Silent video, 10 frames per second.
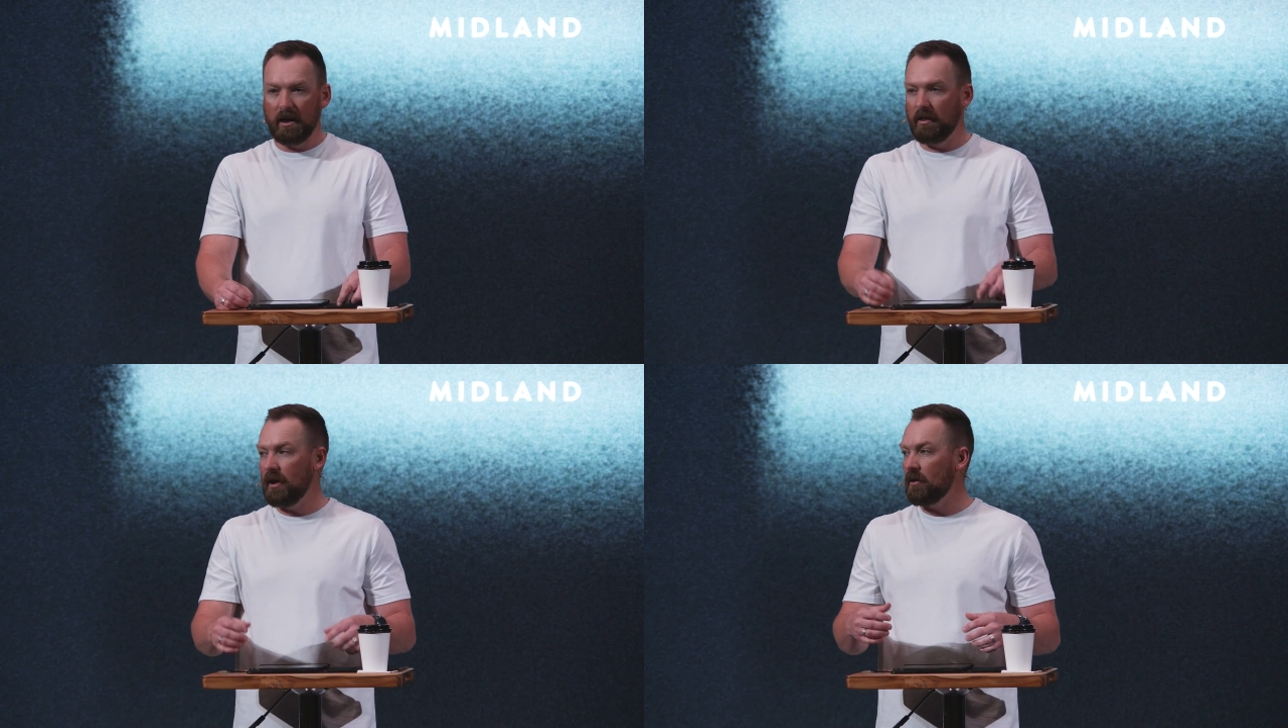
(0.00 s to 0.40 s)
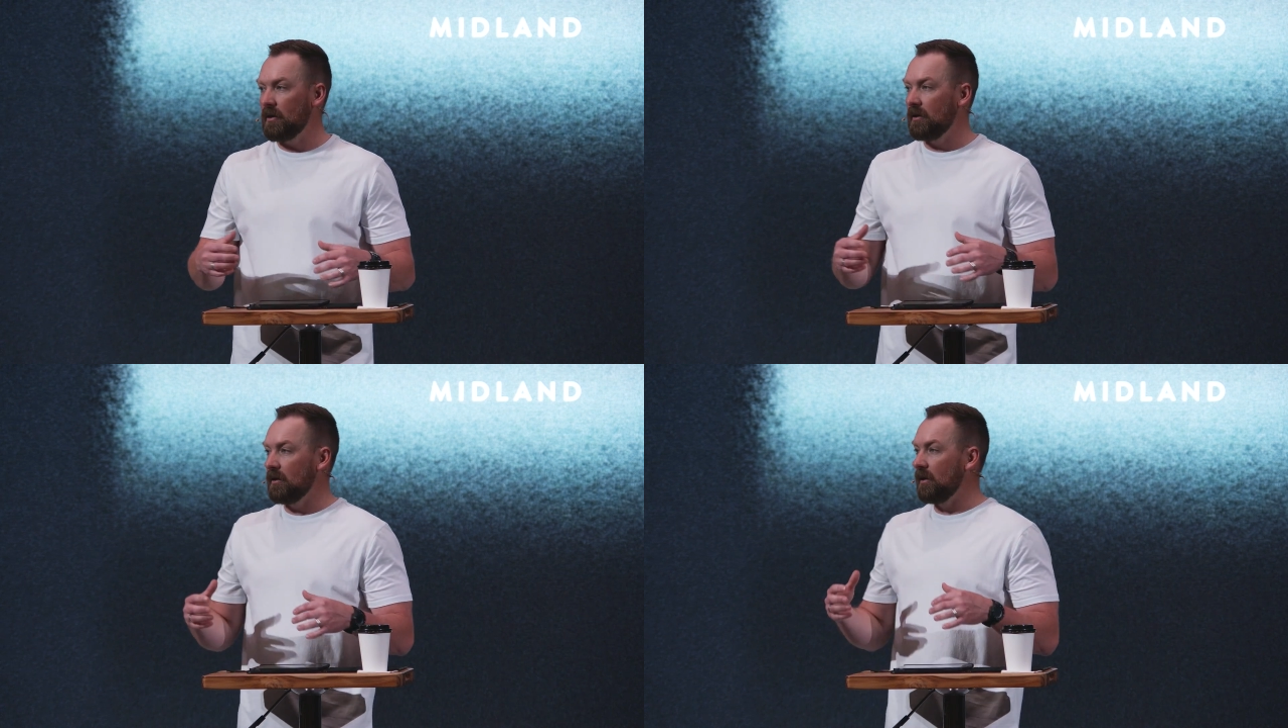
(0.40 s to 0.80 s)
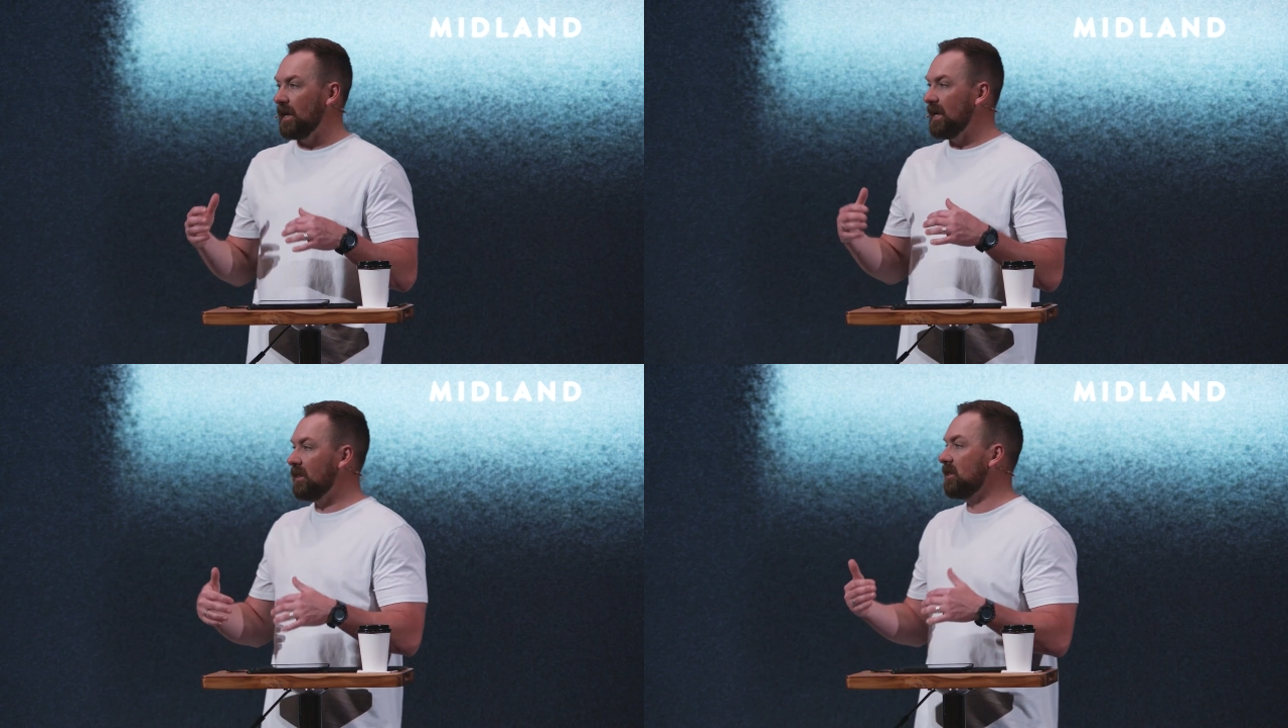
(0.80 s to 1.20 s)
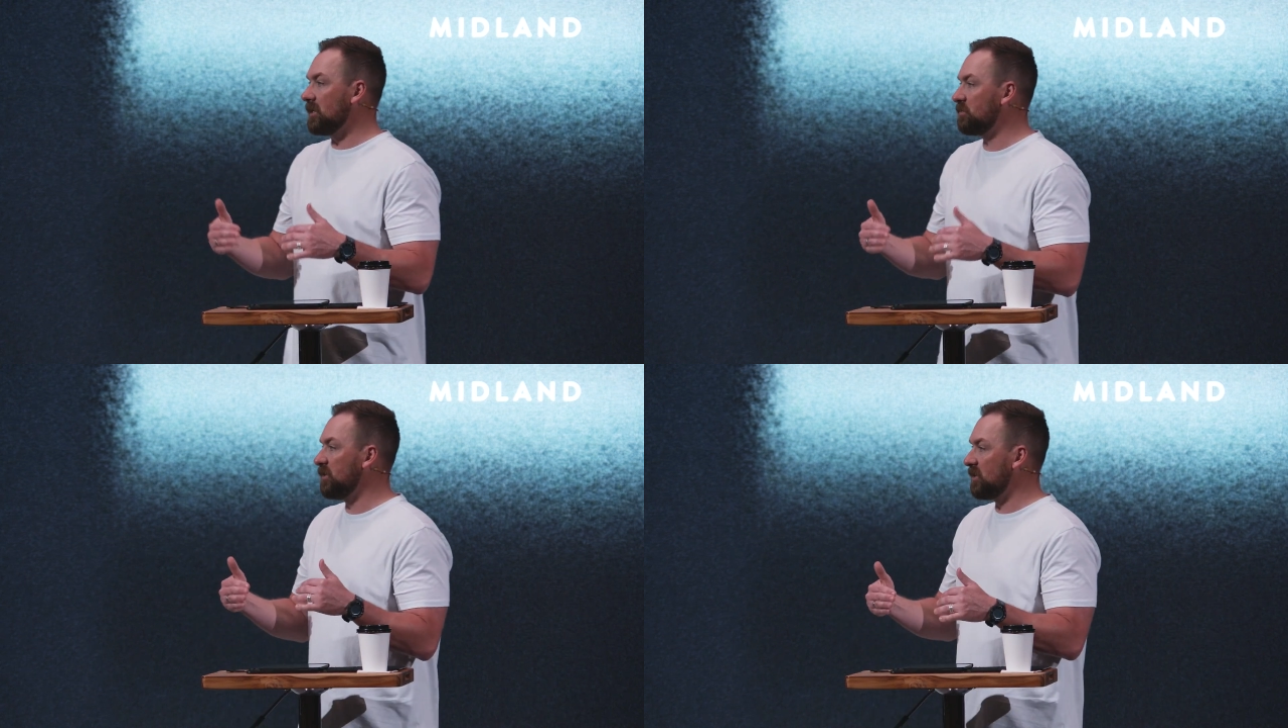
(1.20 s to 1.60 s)
They're in
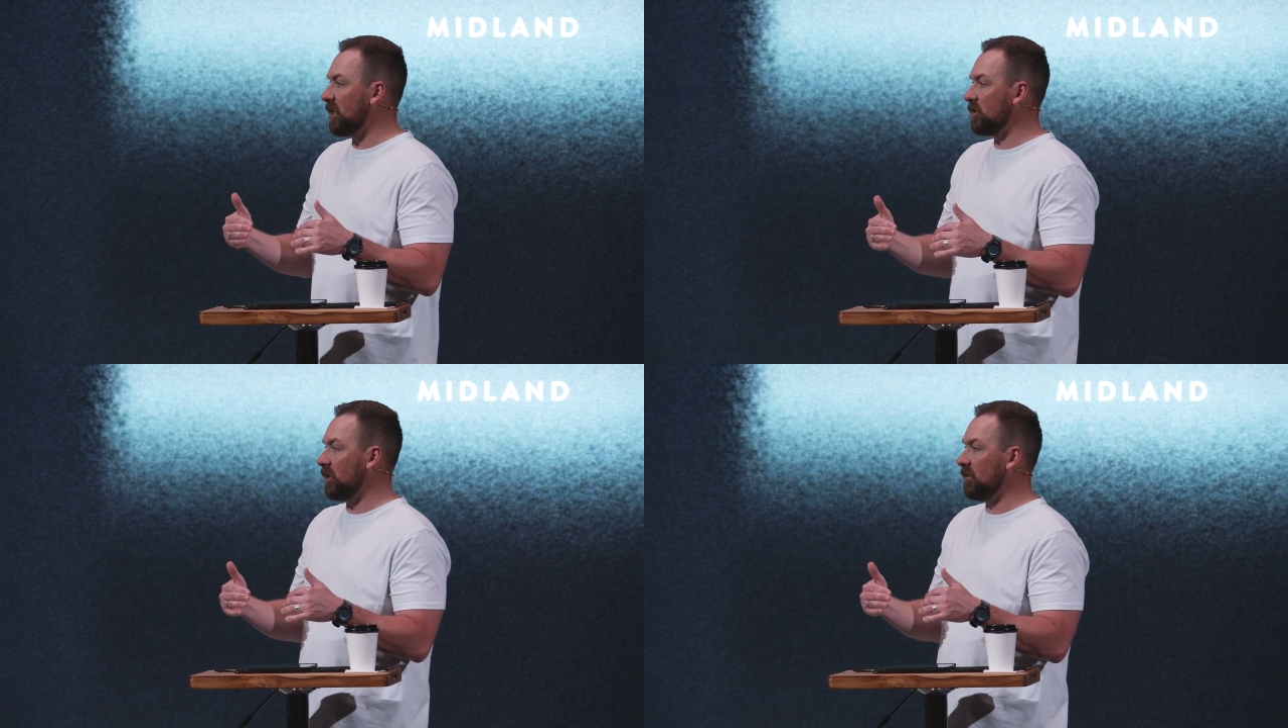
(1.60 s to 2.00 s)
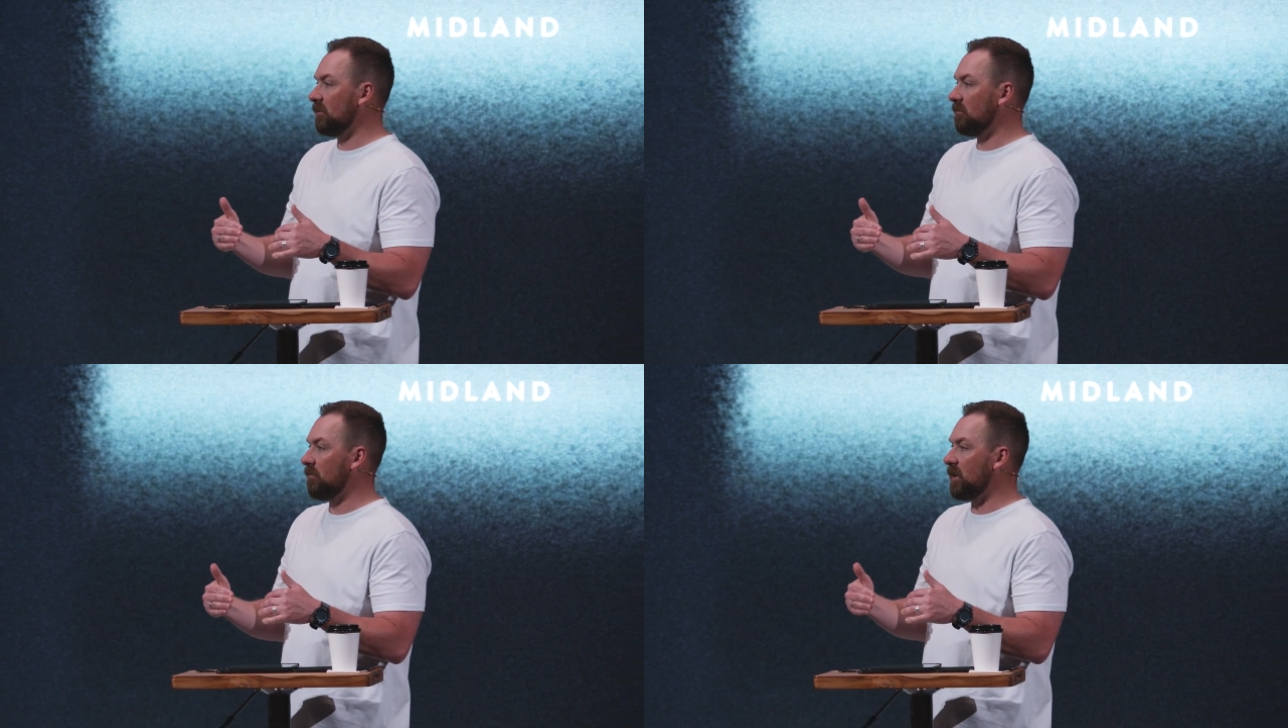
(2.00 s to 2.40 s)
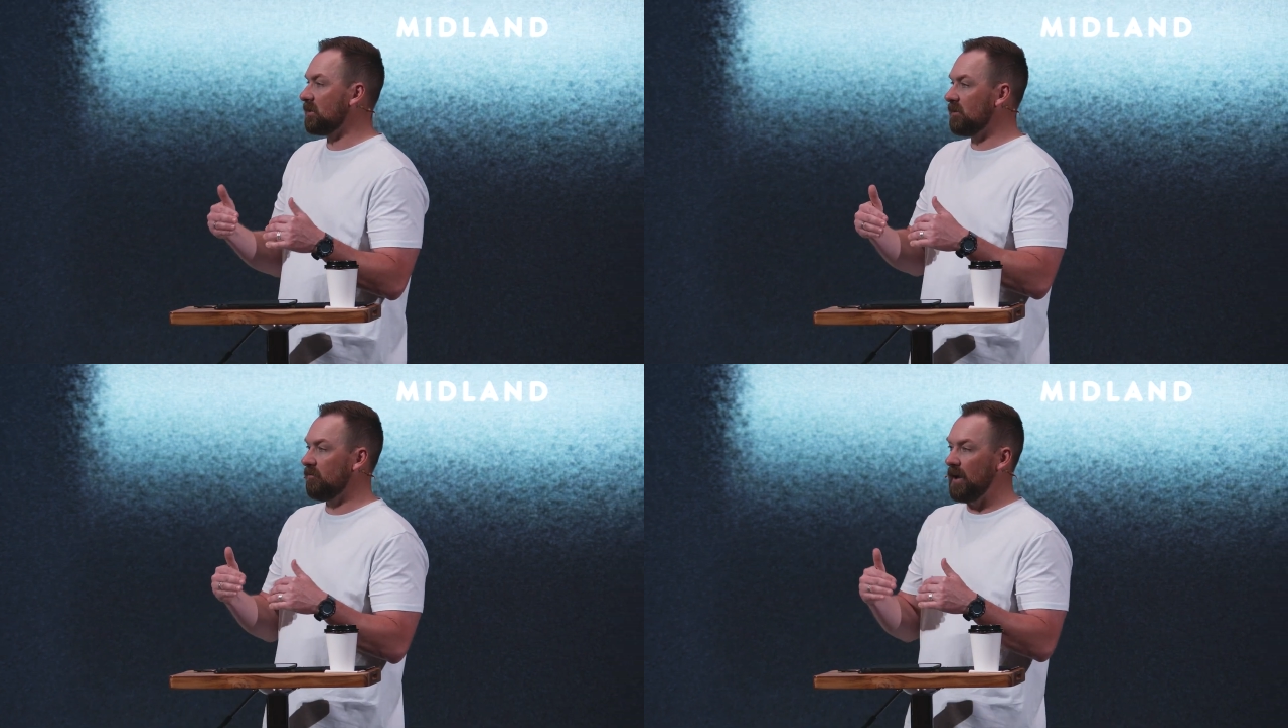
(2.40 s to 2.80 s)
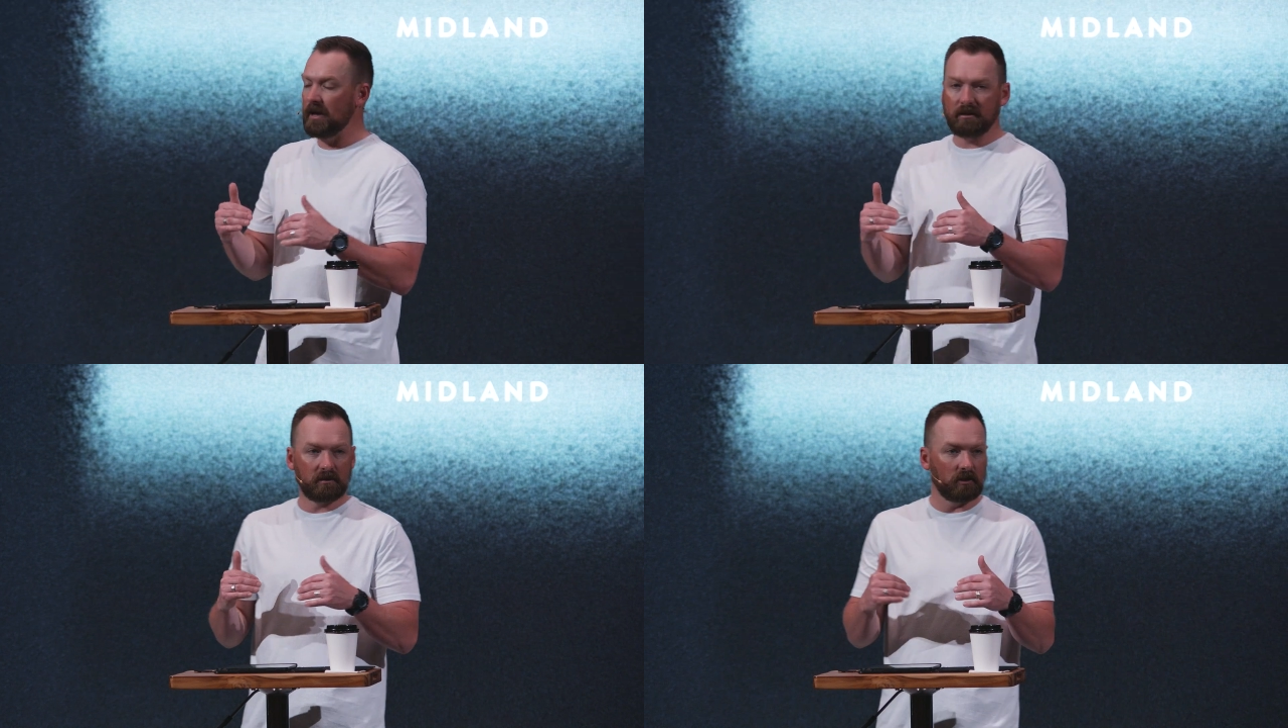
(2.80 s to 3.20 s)
this position because of
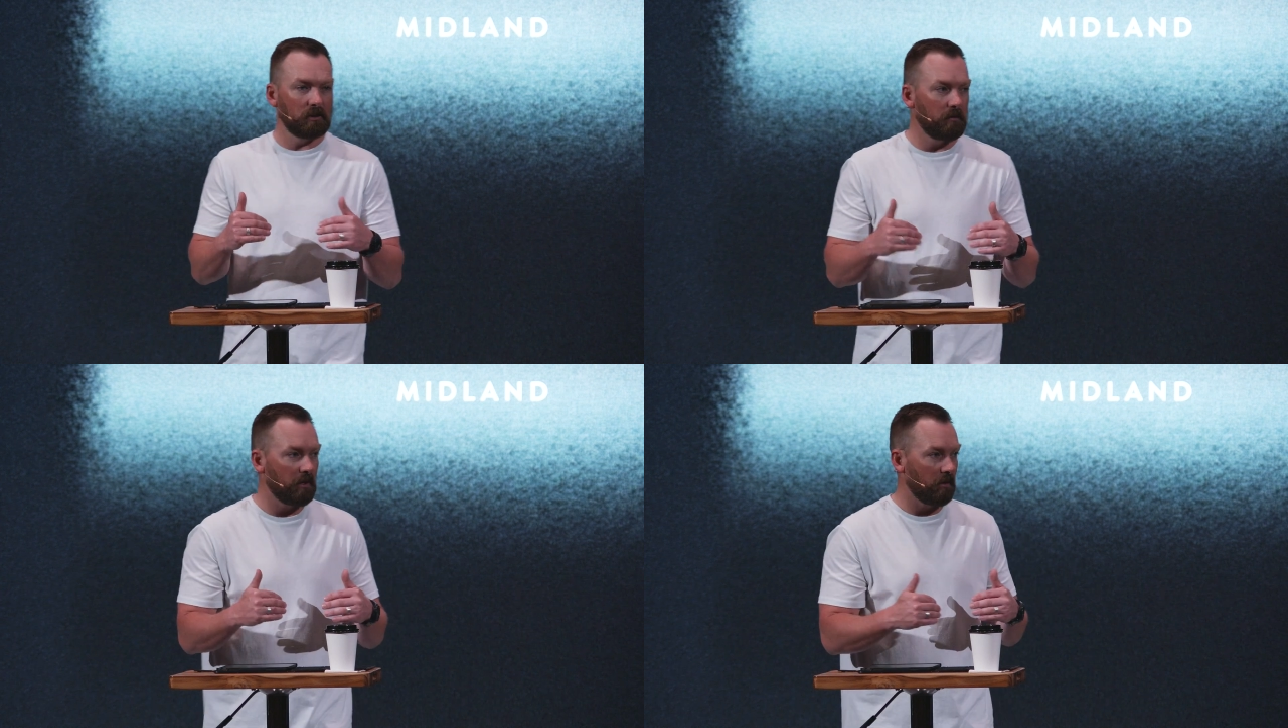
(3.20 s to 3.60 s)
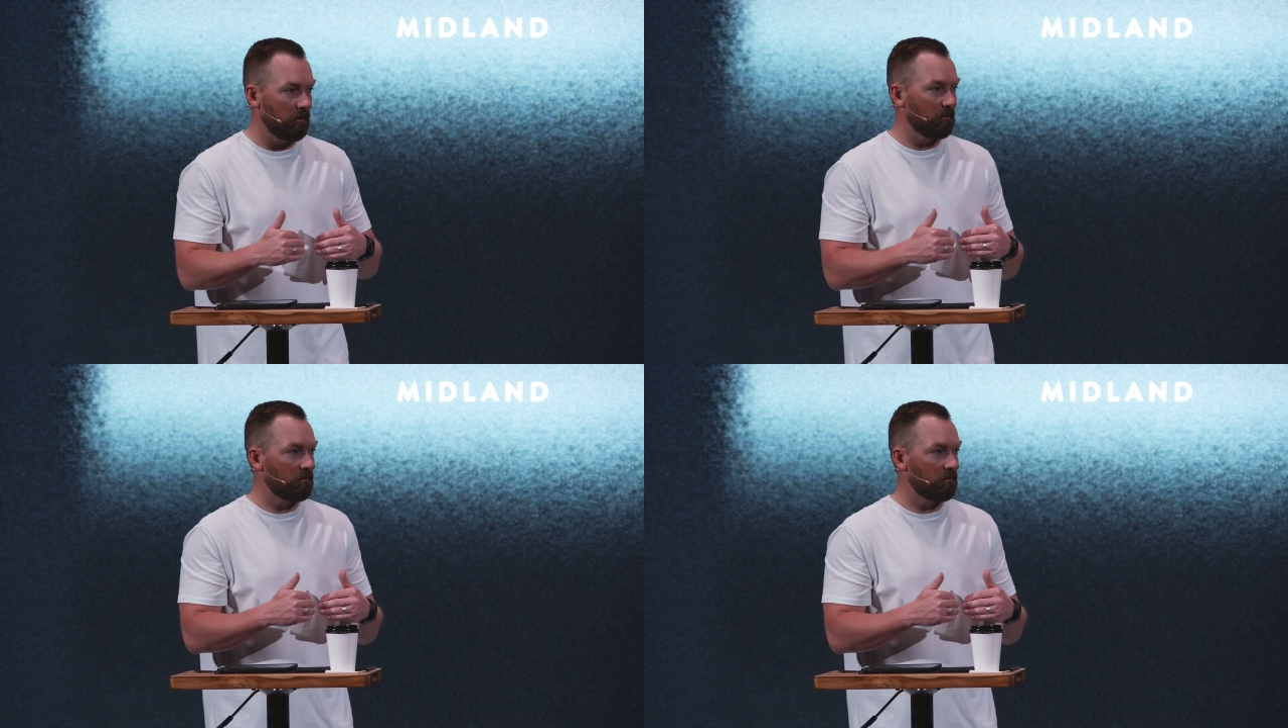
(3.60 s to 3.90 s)
bad decision making.